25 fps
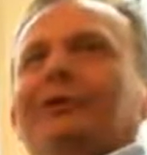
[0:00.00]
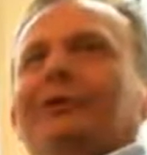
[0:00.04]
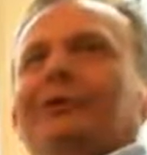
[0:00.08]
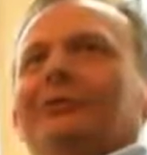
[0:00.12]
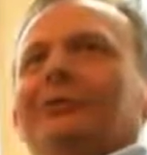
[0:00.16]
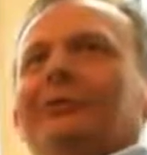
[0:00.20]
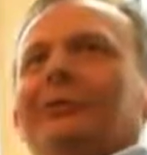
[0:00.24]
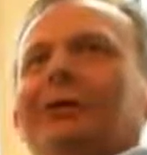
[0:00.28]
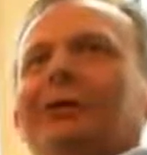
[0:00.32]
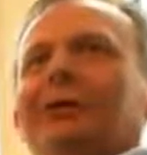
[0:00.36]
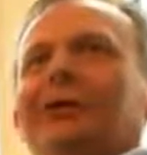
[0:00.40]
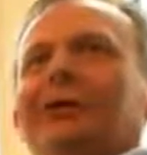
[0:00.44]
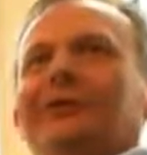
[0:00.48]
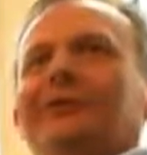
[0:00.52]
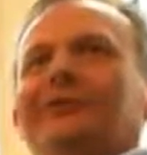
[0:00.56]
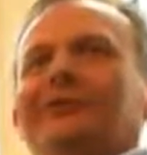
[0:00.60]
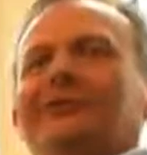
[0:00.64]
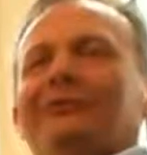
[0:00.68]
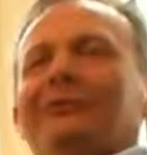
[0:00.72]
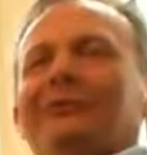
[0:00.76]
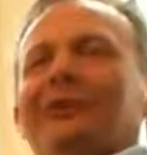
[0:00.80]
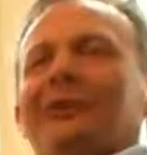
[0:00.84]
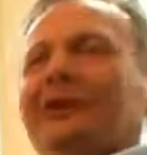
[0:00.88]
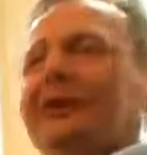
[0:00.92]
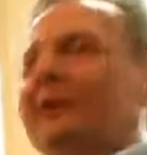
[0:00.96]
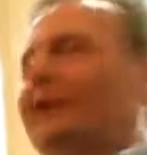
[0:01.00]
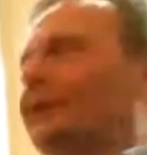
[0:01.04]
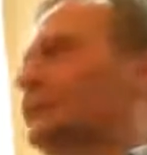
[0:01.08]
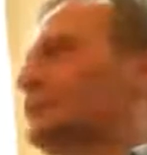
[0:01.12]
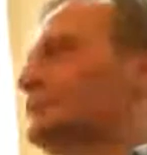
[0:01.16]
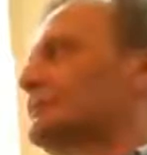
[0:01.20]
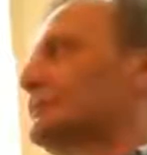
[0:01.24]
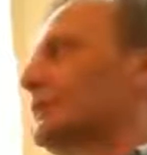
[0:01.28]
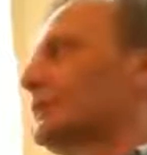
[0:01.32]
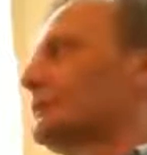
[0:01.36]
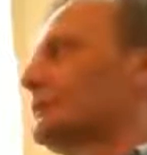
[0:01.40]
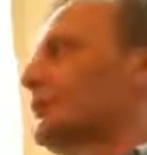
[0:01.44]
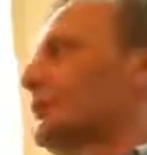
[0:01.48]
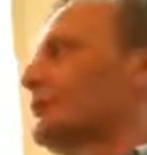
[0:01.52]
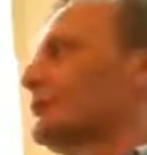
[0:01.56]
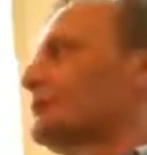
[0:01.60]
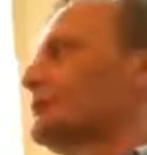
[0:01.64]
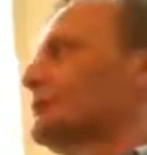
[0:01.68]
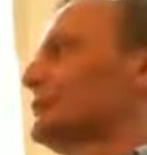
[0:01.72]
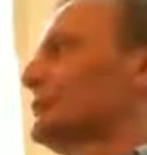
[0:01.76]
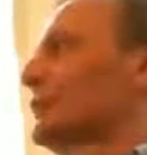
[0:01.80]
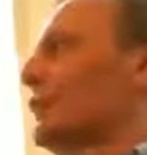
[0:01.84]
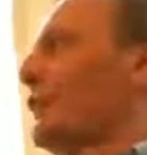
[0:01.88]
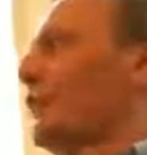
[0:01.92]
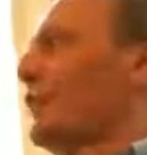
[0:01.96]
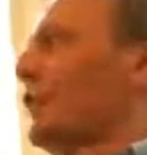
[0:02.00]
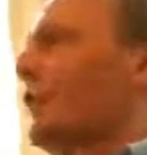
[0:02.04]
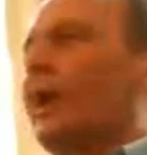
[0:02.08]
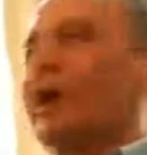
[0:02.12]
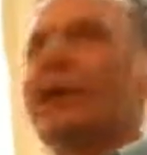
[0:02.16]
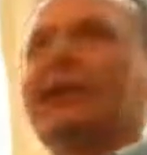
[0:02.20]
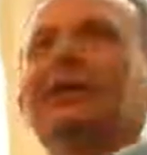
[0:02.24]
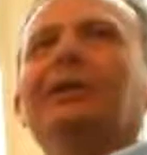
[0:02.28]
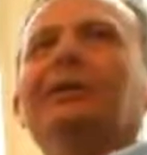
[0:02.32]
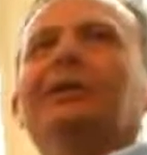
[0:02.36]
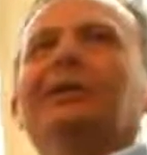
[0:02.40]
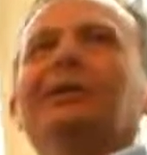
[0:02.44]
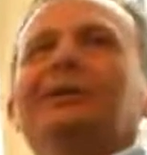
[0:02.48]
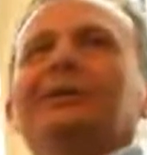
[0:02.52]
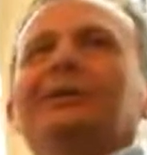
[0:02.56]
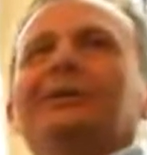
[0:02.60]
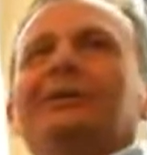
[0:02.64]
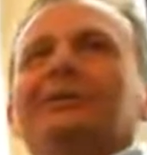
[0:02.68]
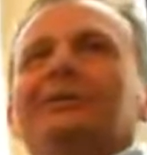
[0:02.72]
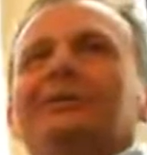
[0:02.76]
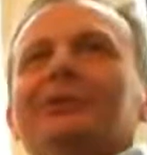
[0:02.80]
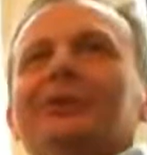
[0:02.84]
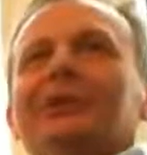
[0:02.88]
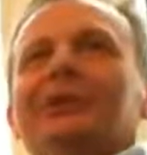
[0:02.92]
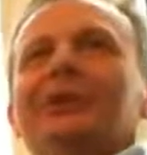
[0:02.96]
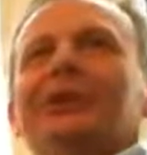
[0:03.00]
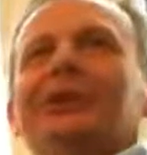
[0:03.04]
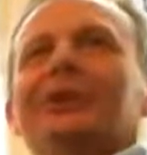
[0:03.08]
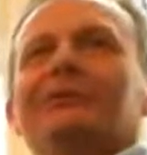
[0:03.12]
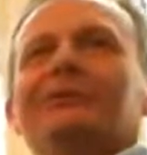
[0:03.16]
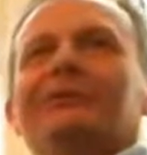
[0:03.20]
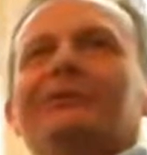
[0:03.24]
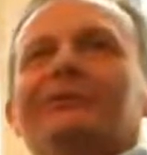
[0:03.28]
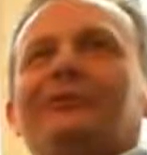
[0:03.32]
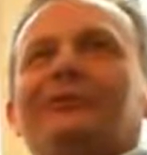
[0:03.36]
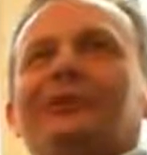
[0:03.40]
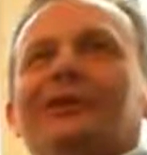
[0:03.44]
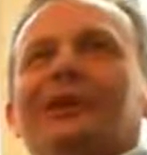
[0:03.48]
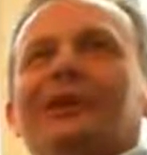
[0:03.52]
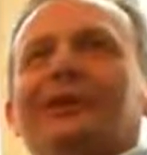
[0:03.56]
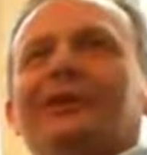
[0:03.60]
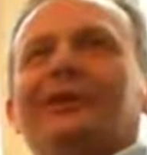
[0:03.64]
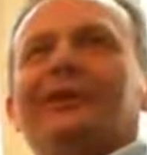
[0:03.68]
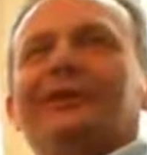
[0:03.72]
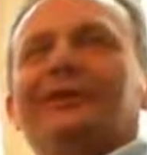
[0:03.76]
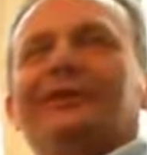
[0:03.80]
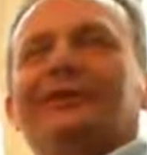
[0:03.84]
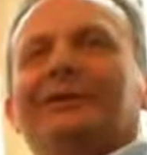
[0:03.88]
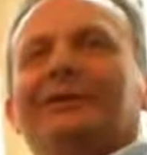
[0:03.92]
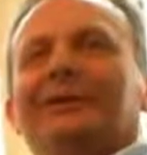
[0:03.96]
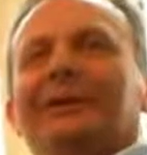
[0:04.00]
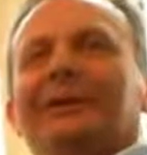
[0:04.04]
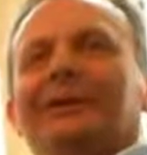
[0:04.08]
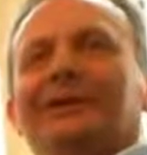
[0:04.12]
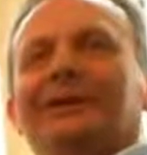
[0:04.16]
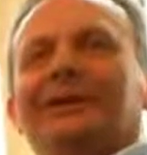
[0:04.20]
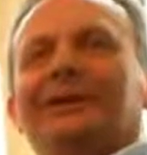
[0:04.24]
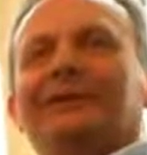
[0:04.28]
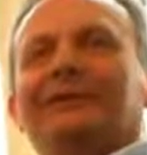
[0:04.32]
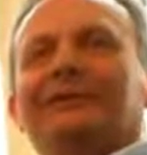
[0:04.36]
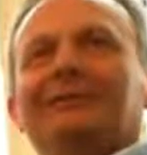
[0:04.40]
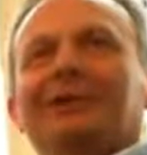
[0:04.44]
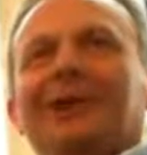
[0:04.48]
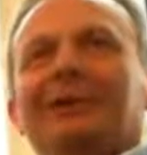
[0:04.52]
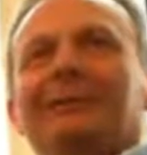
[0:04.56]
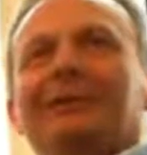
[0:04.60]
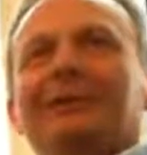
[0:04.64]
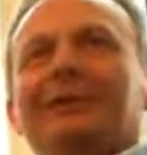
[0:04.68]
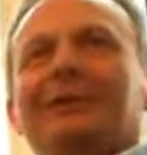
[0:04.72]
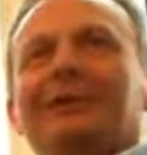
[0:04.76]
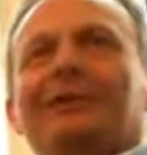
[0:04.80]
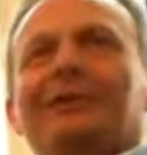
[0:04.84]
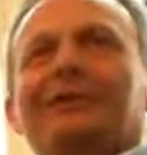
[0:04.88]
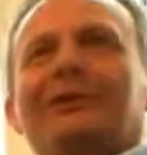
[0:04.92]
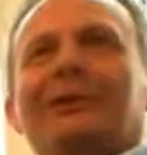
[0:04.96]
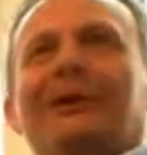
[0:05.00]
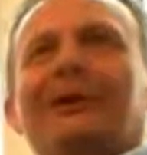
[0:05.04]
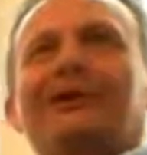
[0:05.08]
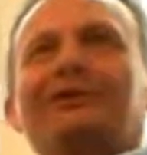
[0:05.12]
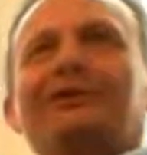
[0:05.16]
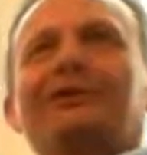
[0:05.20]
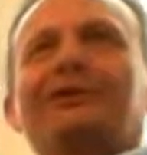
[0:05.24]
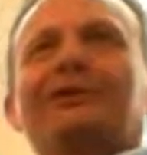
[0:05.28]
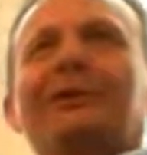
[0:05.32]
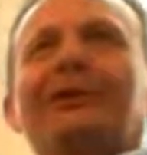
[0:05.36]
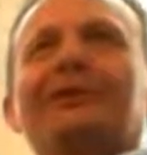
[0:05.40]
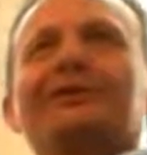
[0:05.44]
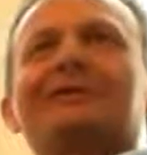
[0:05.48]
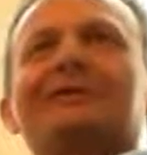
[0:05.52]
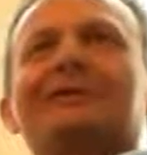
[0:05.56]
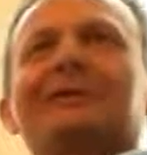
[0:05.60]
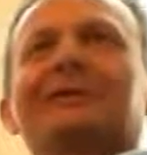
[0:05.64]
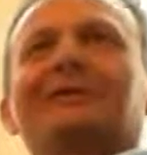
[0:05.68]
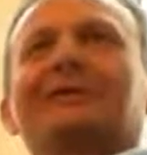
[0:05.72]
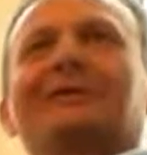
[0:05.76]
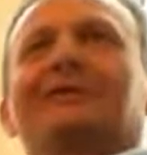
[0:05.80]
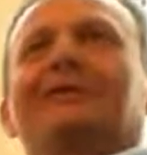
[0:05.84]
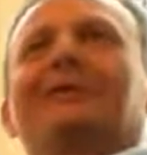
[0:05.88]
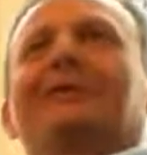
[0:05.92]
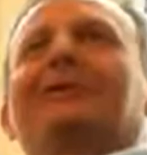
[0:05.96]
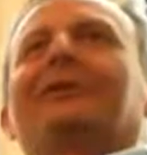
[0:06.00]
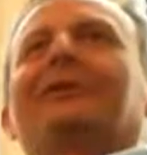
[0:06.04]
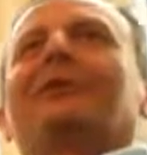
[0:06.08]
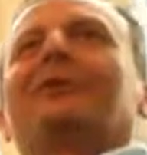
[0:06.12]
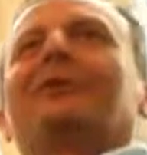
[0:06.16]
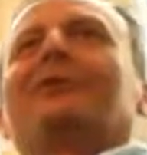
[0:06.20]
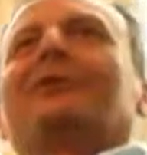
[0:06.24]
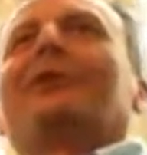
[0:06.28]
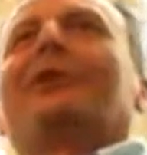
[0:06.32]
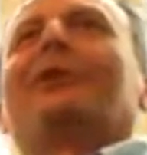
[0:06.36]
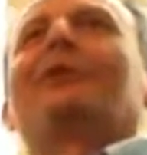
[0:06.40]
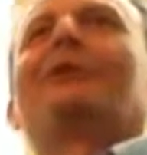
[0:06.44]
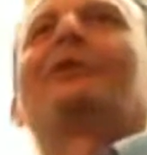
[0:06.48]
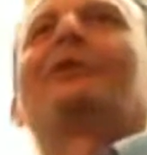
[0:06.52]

Hmm. We have, instead of 0, 1, we have uh, a number characterizing the number of